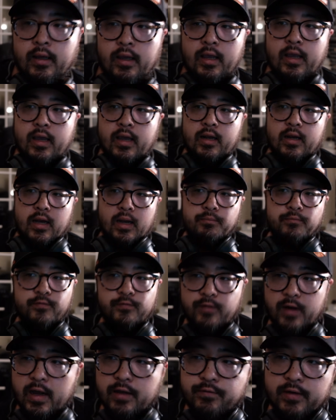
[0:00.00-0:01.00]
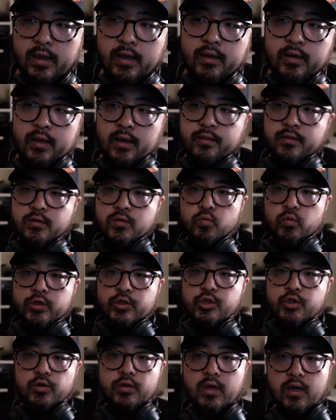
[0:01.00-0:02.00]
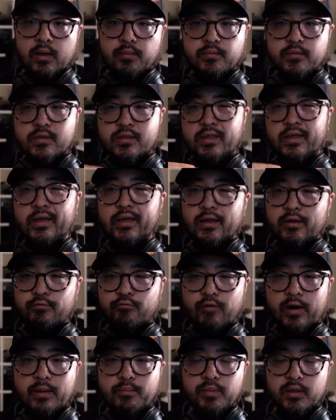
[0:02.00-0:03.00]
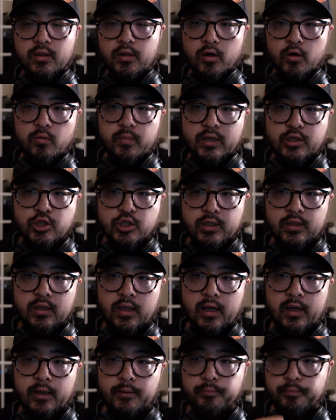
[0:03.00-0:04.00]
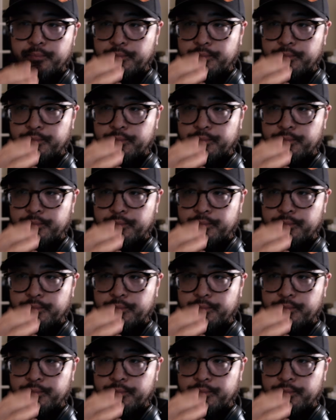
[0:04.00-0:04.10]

And I'm 5'8", and this windshield comes like right below my chin line.